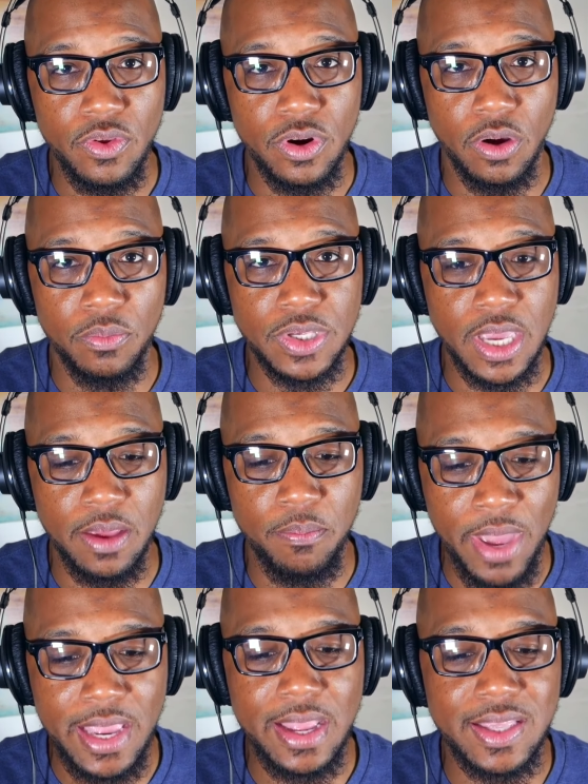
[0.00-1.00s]
You know what I'm
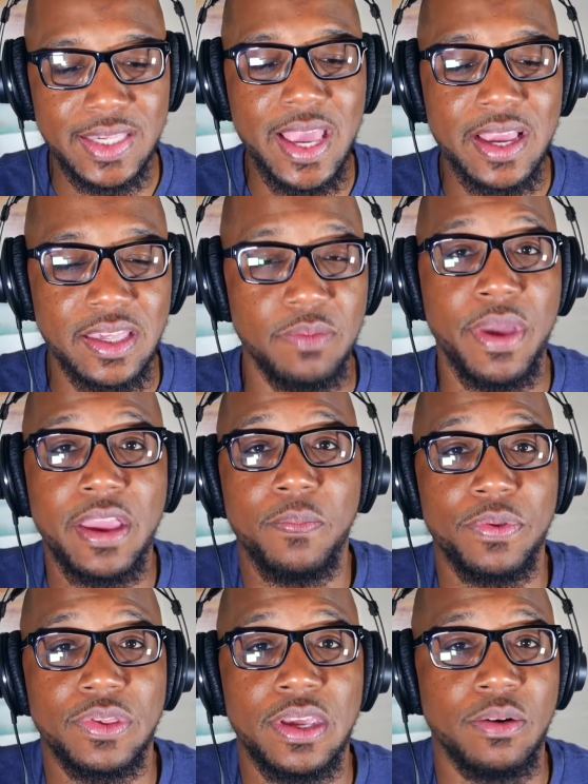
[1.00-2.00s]
saying? Make it sexy, make
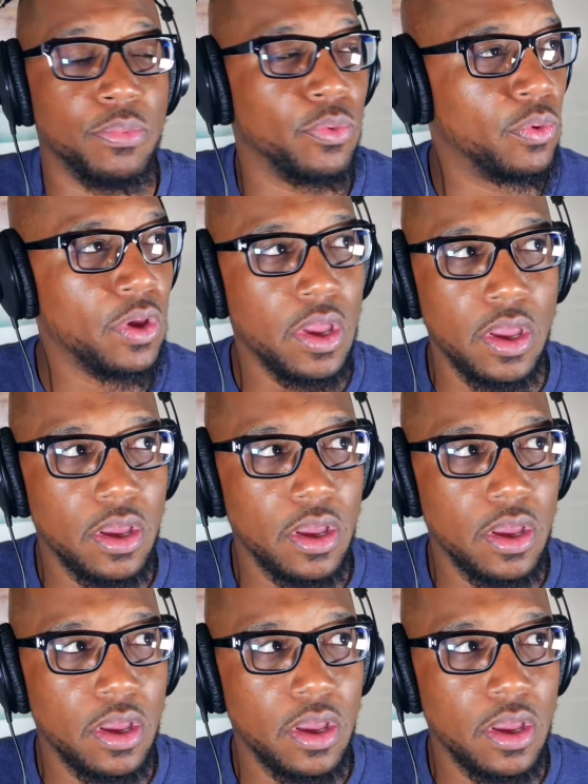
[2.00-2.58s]
it presentable.